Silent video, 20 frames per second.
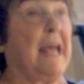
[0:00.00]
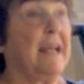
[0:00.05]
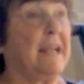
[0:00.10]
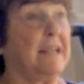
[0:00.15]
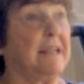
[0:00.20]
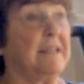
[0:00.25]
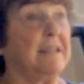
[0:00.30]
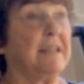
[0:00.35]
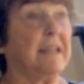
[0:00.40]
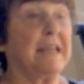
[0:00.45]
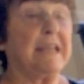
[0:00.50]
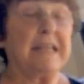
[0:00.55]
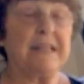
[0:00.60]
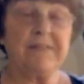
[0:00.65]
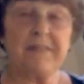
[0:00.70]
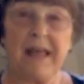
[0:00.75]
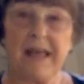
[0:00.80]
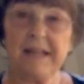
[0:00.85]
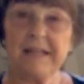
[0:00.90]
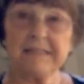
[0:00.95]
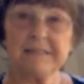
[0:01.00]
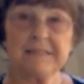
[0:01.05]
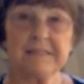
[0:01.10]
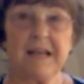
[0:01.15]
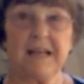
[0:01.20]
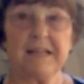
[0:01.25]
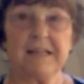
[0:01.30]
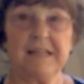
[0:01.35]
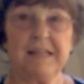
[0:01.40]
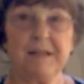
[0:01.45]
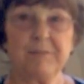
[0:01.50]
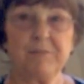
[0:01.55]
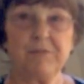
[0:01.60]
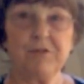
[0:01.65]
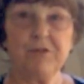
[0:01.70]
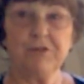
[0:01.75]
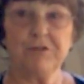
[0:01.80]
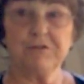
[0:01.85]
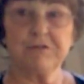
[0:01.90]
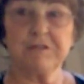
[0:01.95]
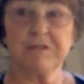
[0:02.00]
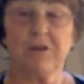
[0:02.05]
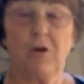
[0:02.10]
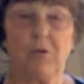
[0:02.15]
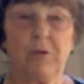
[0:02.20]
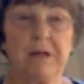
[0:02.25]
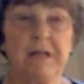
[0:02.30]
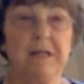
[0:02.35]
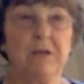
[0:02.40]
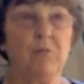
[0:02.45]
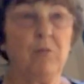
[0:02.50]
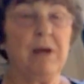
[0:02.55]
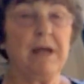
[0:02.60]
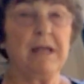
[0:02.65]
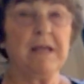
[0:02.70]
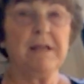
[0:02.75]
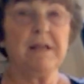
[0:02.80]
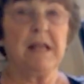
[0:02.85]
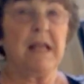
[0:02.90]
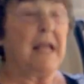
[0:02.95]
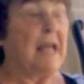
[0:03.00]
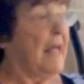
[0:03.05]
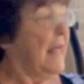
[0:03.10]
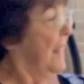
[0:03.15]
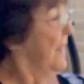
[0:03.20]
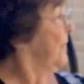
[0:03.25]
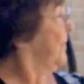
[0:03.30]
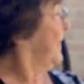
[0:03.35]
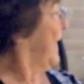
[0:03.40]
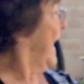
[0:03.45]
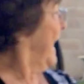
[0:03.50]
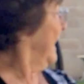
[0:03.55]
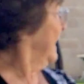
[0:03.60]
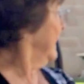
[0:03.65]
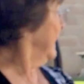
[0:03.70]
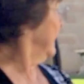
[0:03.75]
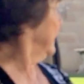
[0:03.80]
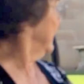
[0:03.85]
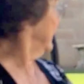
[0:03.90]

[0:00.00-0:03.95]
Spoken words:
and that excited him too. So anyway, that